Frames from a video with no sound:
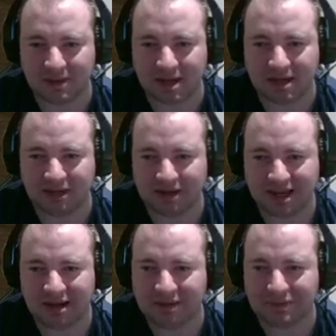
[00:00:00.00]
And
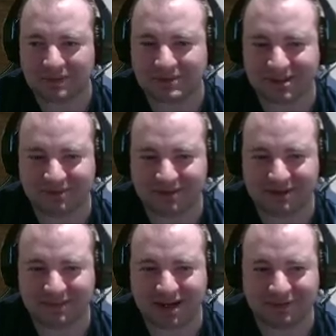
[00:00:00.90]
here, unfortunately,
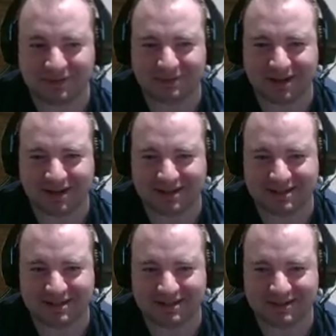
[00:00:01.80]
we have to wait